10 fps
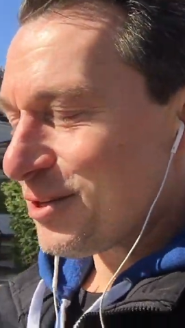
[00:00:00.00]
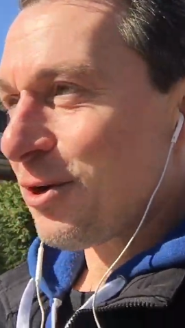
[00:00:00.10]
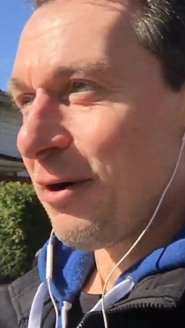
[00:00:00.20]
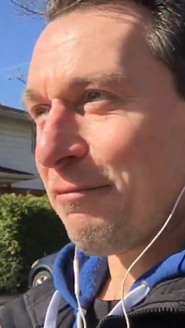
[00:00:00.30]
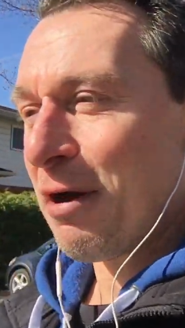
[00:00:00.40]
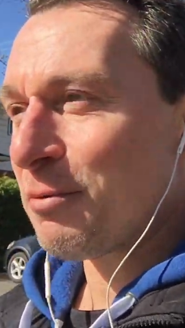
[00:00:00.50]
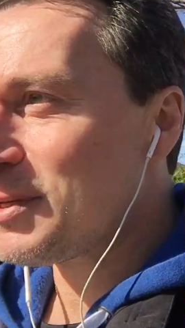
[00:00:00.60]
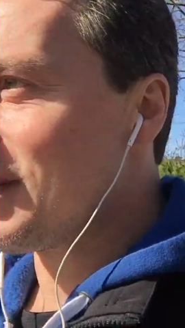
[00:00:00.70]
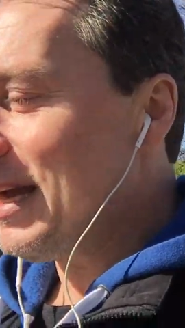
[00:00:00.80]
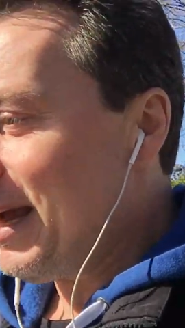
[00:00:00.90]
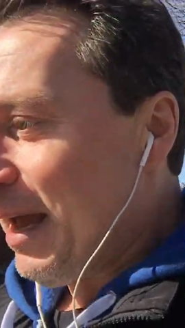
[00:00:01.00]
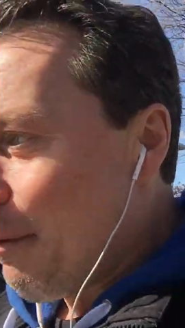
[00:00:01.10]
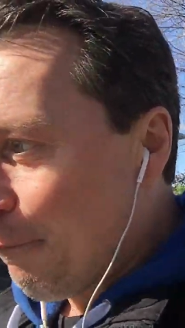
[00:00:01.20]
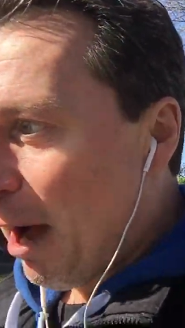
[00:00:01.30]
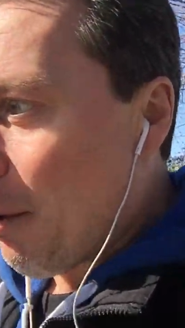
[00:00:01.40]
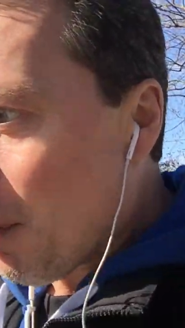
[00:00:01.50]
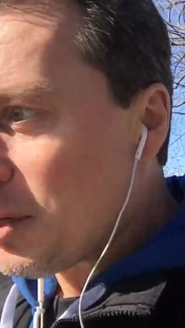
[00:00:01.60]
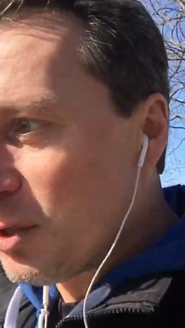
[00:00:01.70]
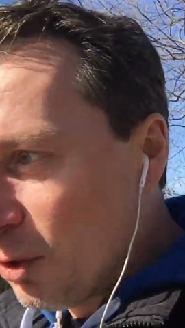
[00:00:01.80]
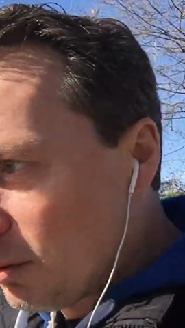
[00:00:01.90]
so if I was if I
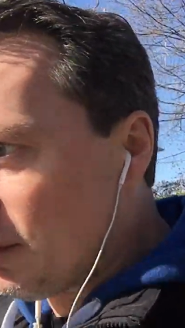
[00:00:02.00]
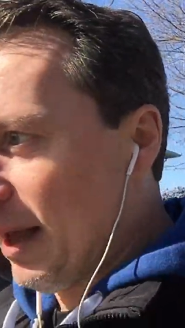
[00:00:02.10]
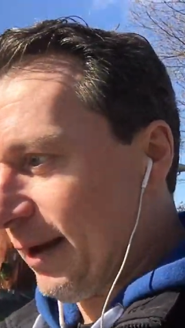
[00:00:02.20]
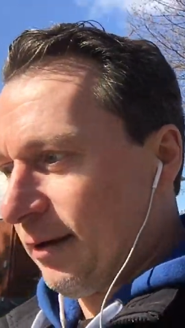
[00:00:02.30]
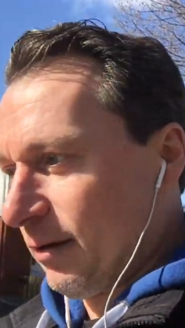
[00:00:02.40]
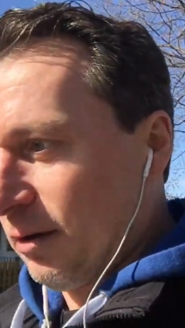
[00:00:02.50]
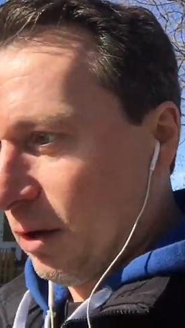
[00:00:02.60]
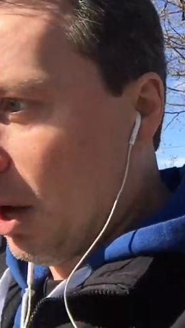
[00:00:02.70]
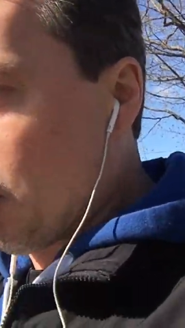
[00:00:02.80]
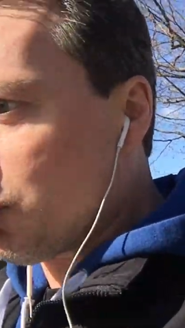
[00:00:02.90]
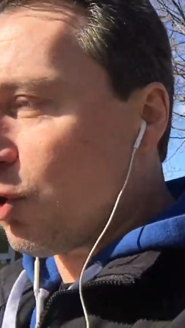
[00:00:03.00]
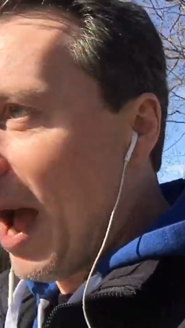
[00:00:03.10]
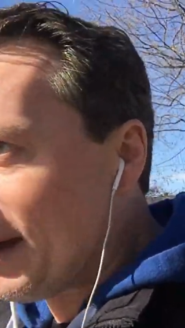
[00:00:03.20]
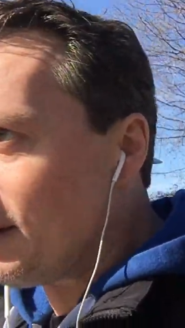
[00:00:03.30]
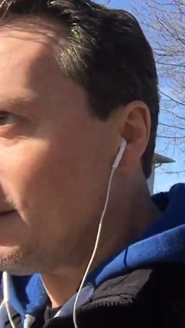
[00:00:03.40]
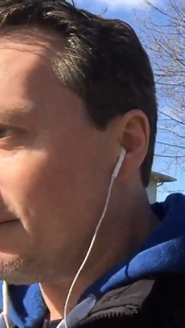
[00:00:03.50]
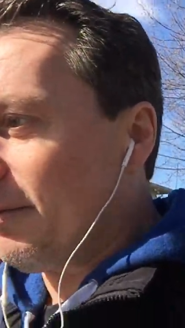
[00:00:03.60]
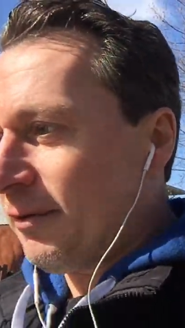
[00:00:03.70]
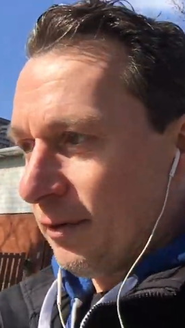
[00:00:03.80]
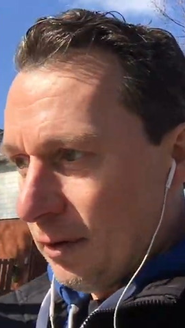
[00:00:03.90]
was like attractive,